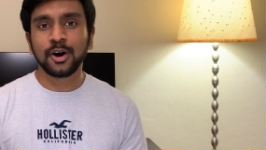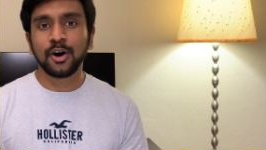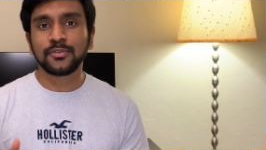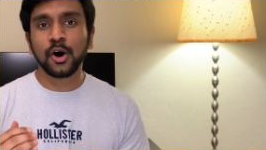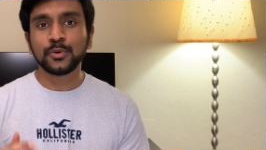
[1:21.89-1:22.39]

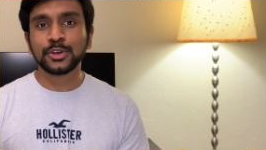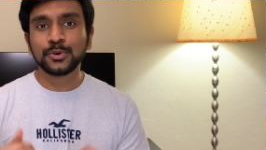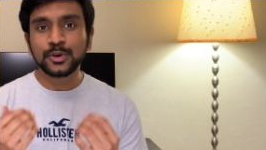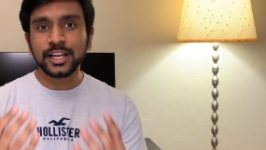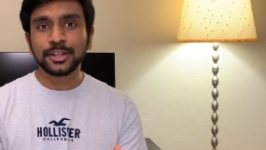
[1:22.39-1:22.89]
of how
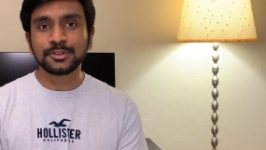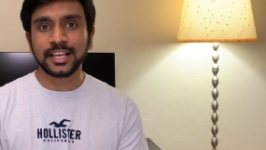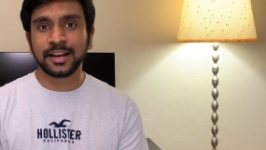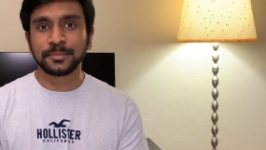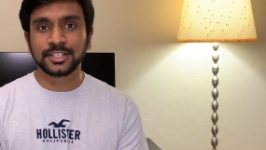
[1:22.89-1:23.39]
you can use
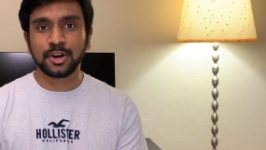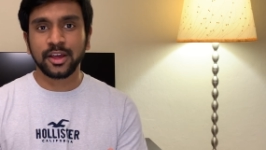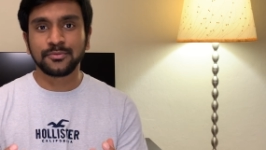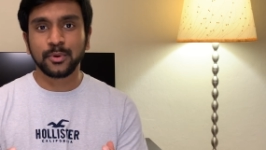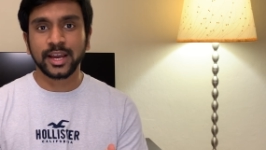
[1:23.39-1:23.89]

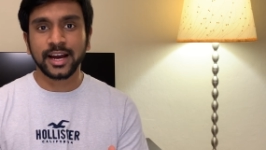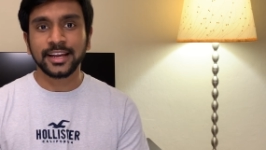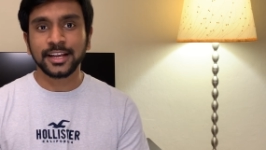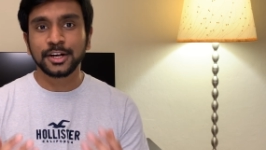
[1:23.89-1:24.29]
admits.fyi